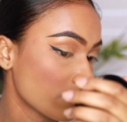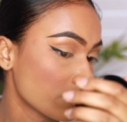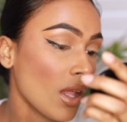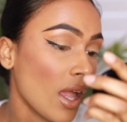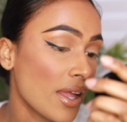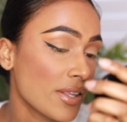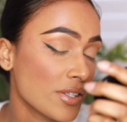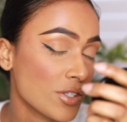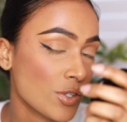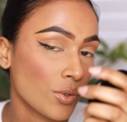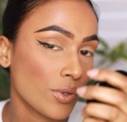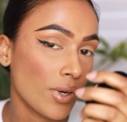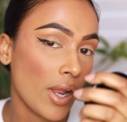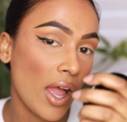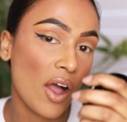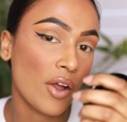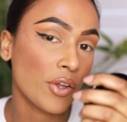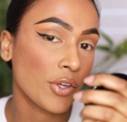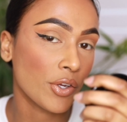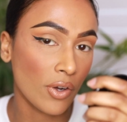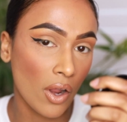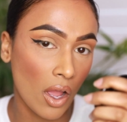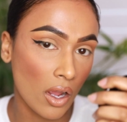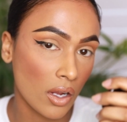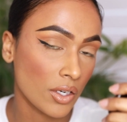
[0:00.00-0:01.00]
And so now
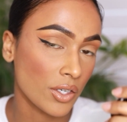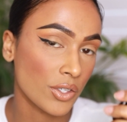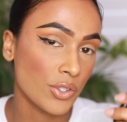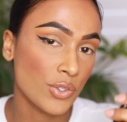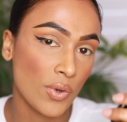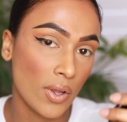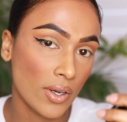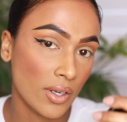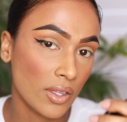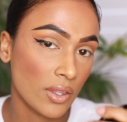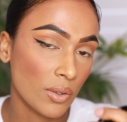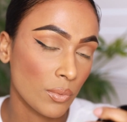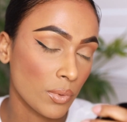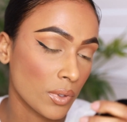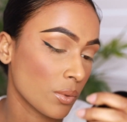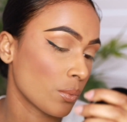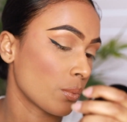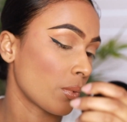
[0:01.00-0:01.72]
you're not gonna do anything with the